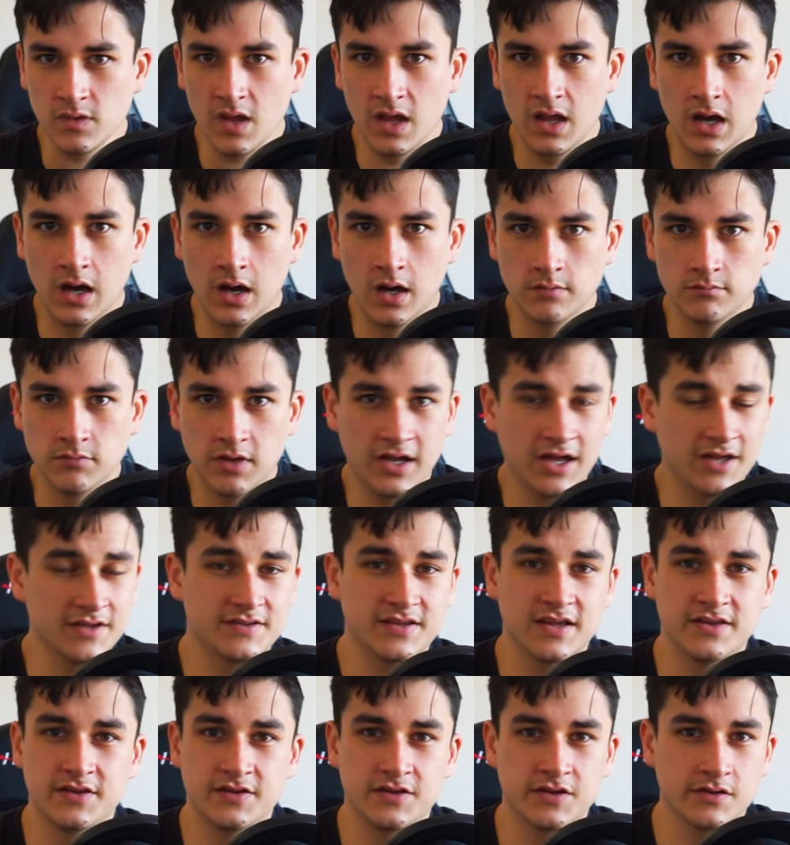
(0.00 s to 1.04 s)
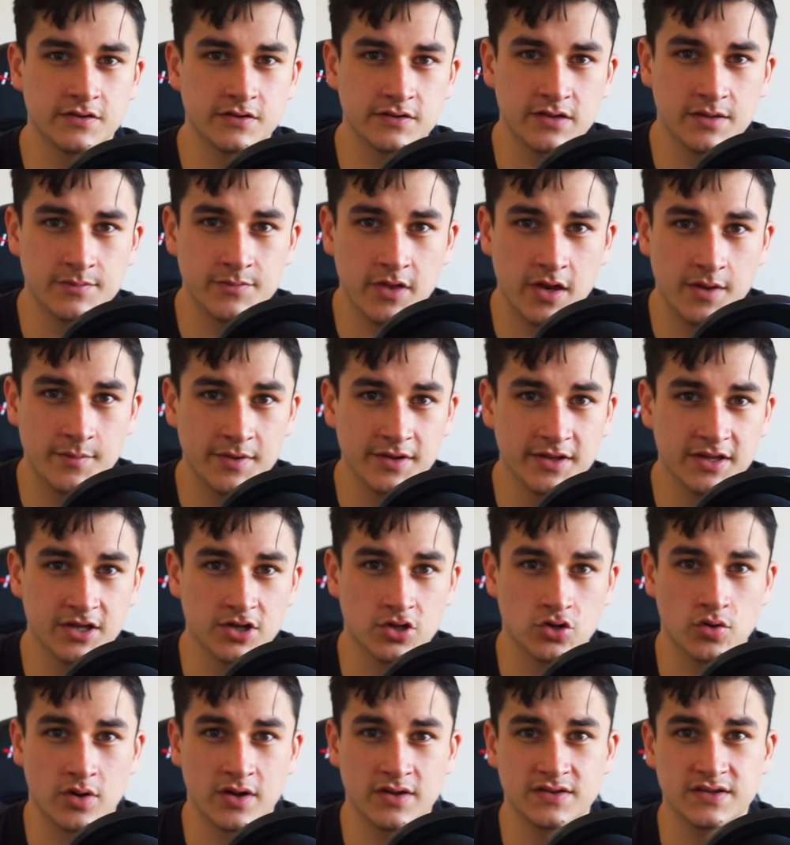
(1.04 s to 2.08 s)
like I said, this isn't something I'm going to
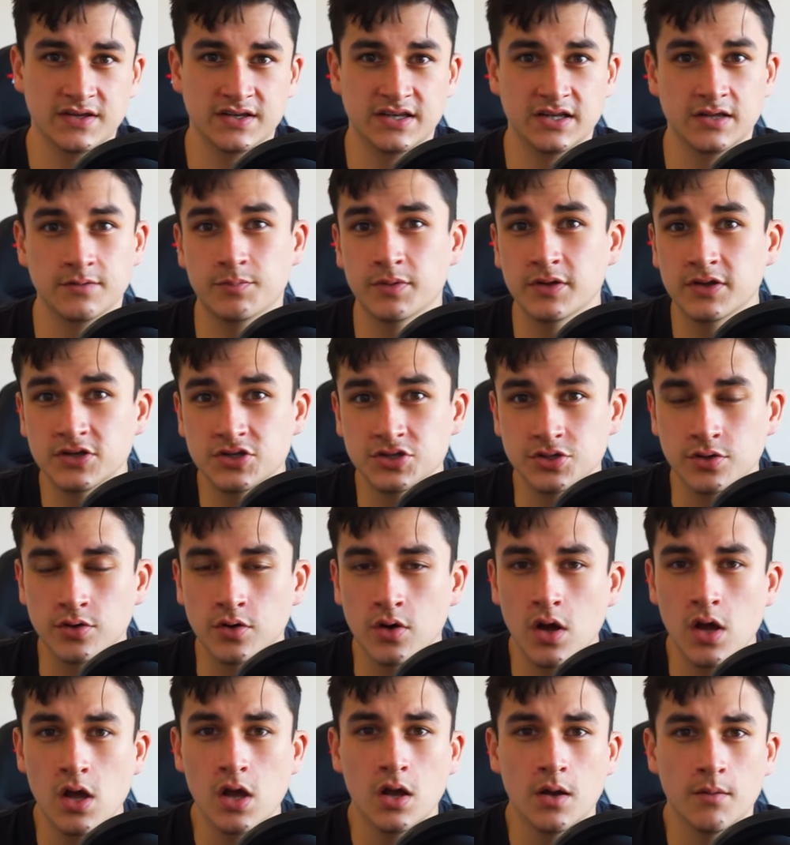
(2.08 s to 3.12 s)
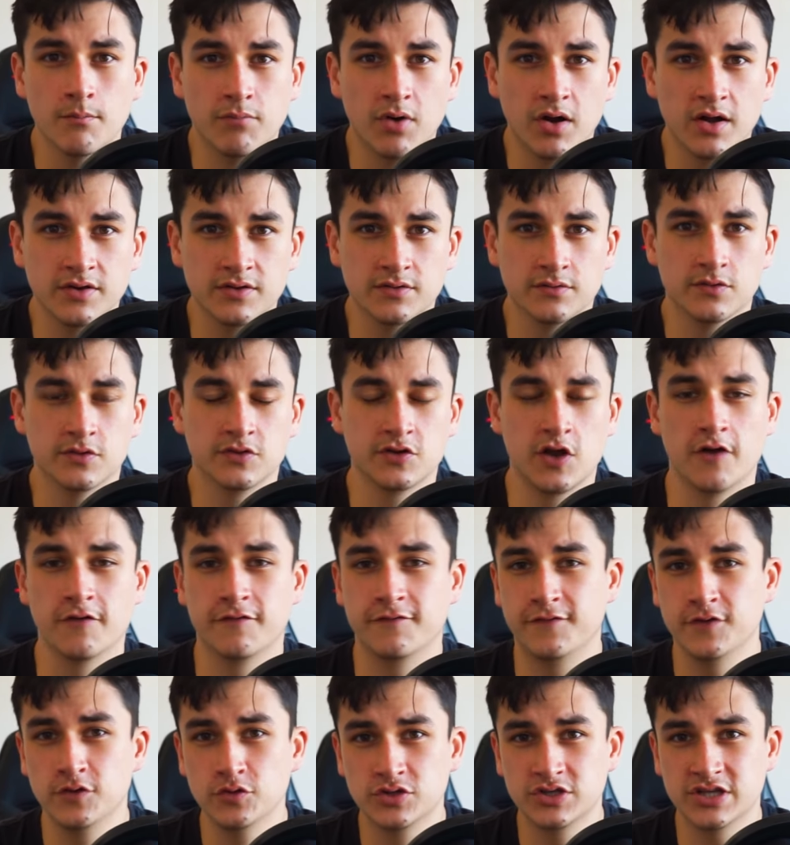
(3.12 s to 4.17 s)
get crazy deep into, but a
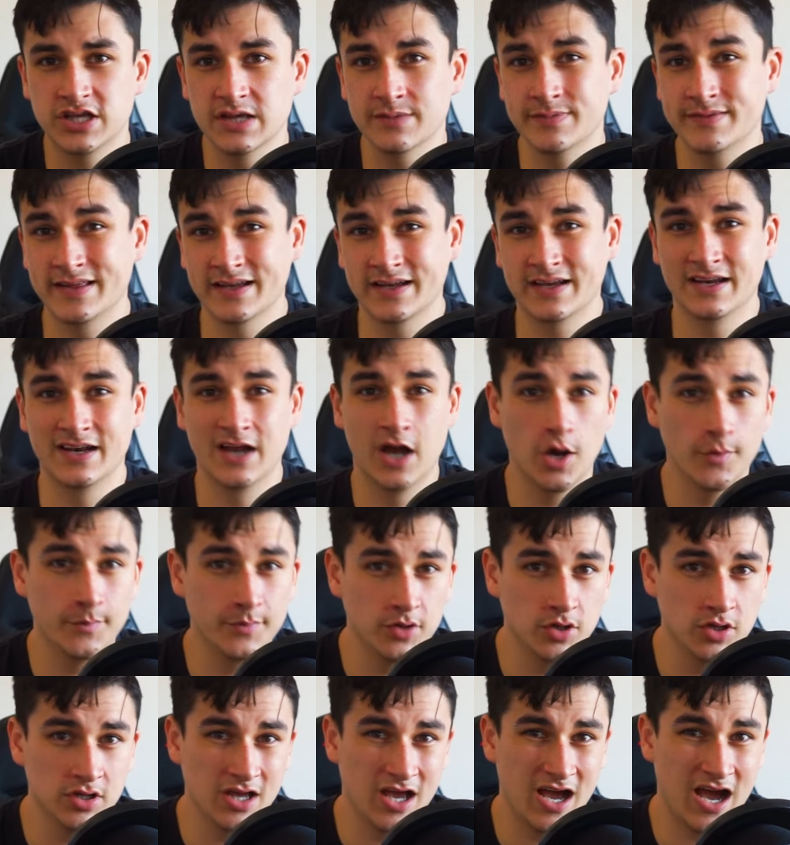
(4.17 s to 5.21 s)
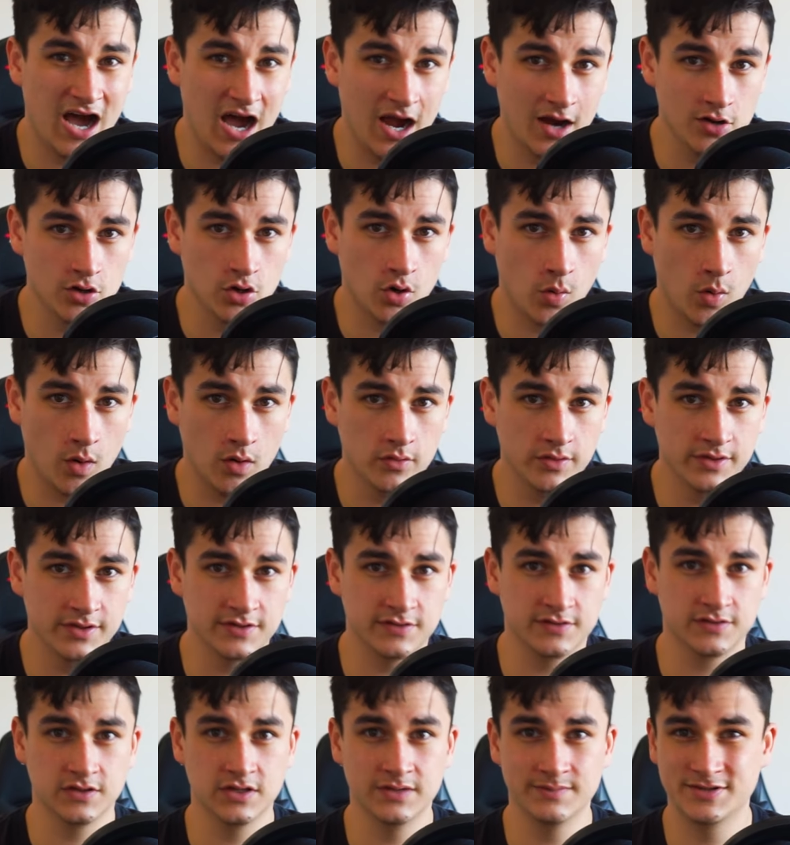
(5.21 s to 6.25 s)
few tips that can help you to get higher quality
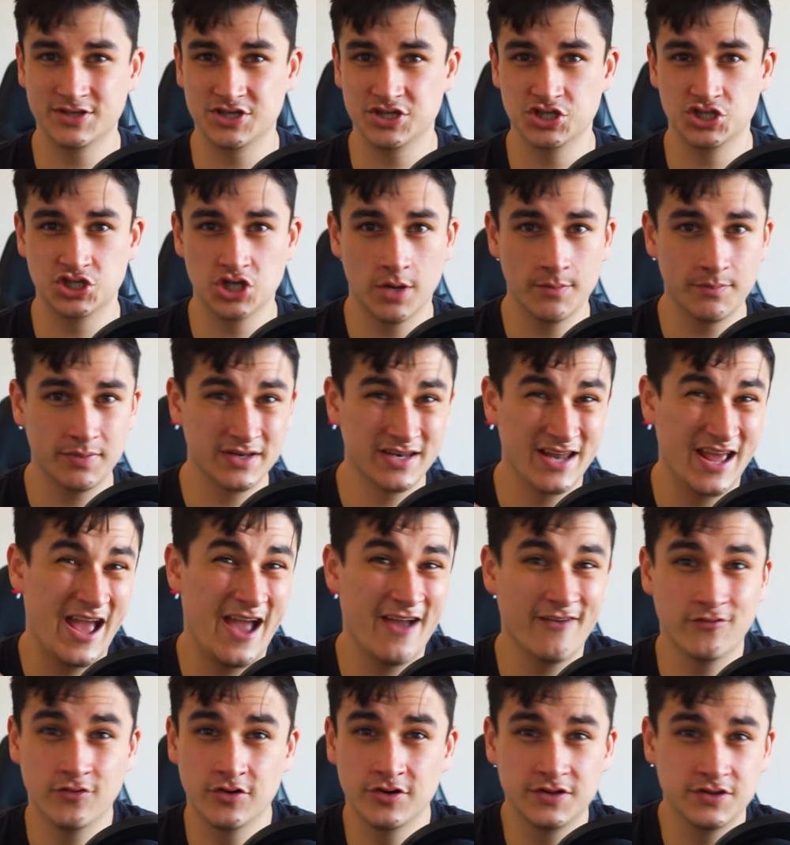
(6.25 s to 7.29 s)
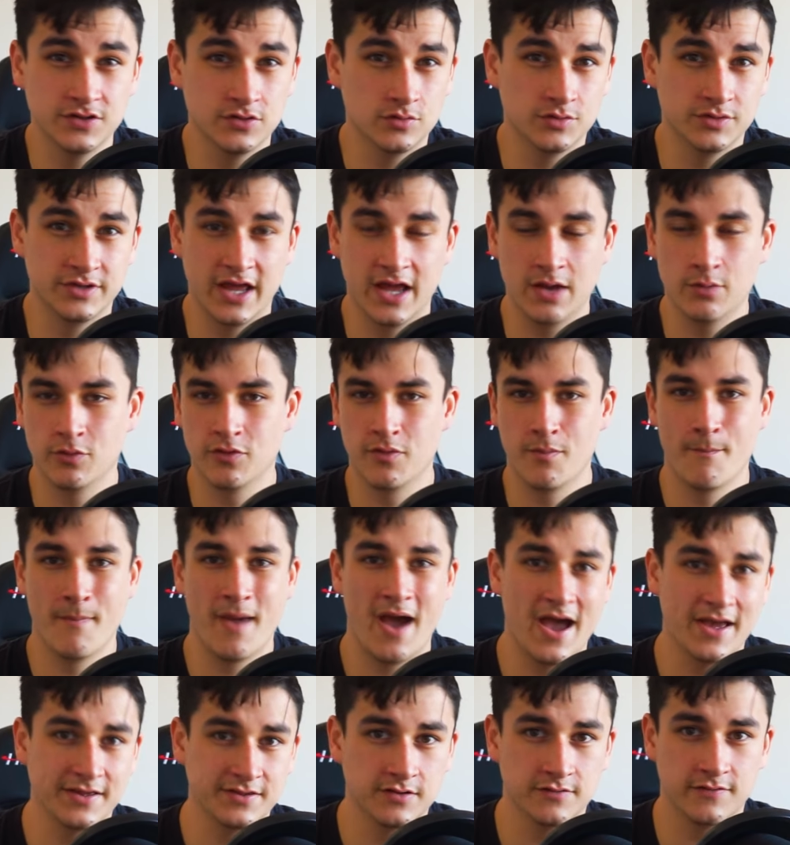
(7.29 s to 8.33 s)
sleep, to jump into every single day with
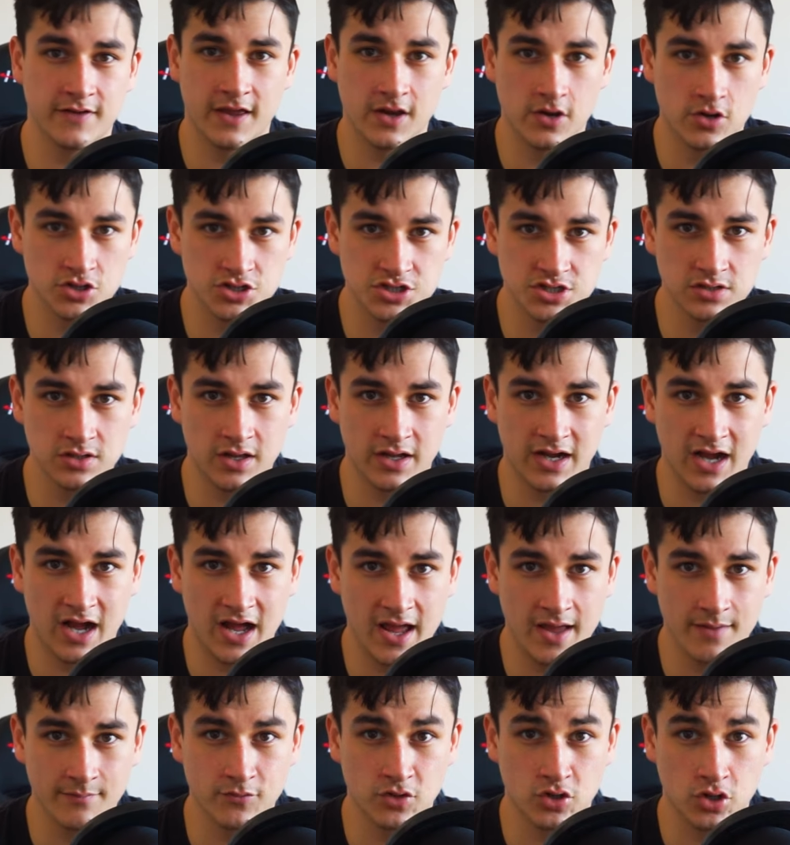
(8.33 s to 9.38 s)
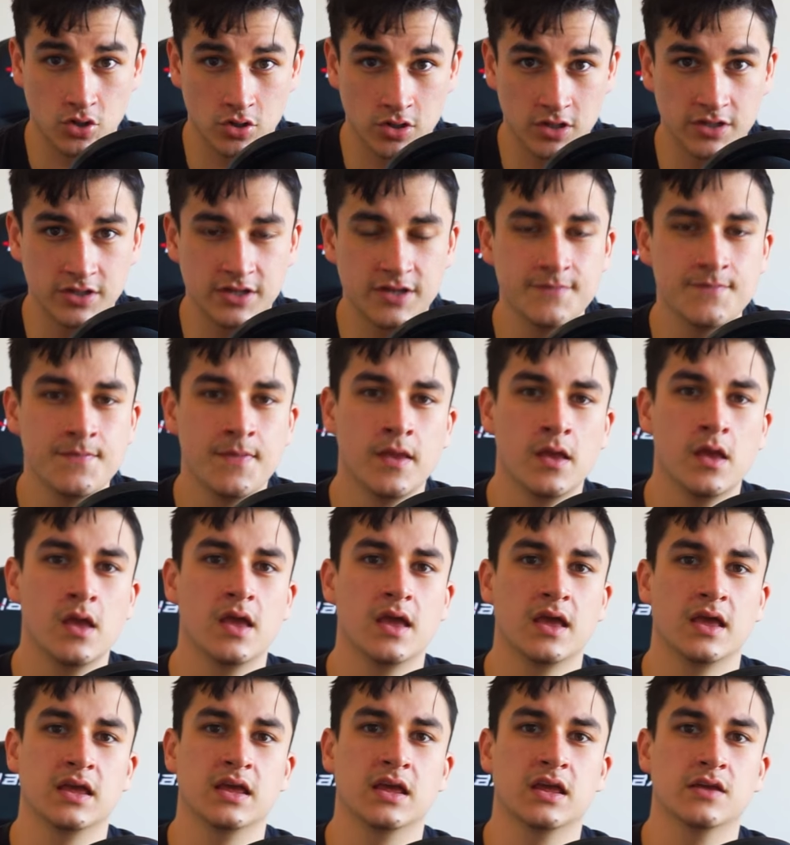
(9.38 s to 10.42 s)
massive energy like I am currently,
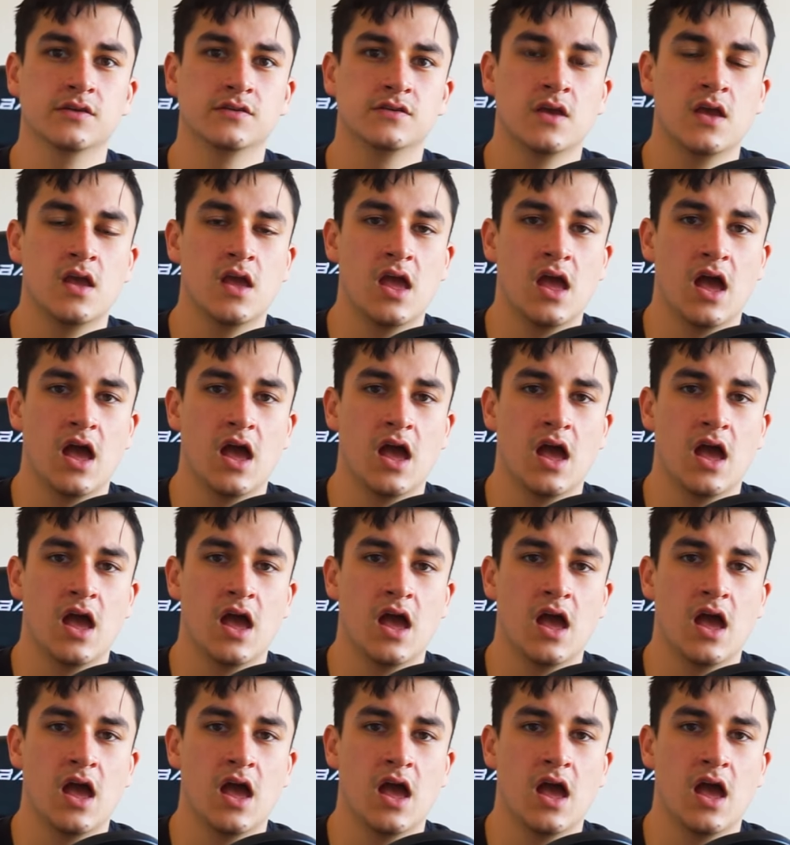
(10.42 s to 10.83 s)
is